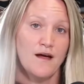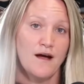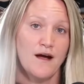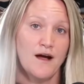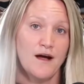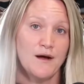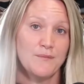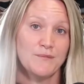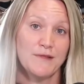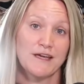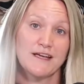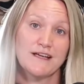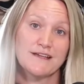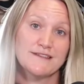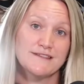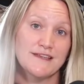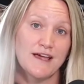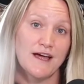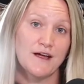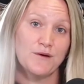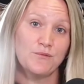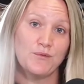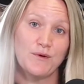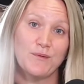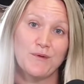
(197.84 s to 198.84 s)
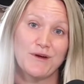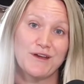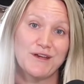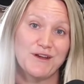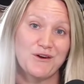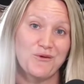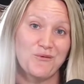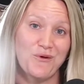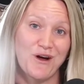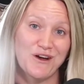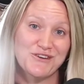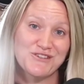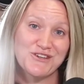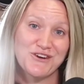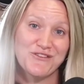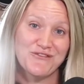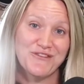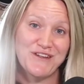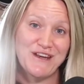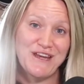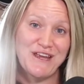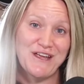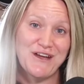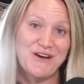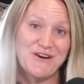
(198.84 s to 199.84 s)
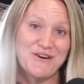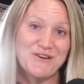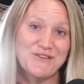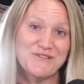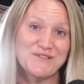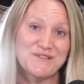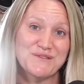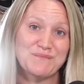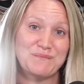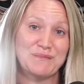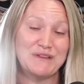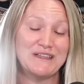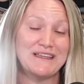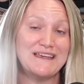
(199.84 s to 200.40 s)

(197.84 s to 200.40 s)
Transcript: Um, like I said, we want you to watch our videos.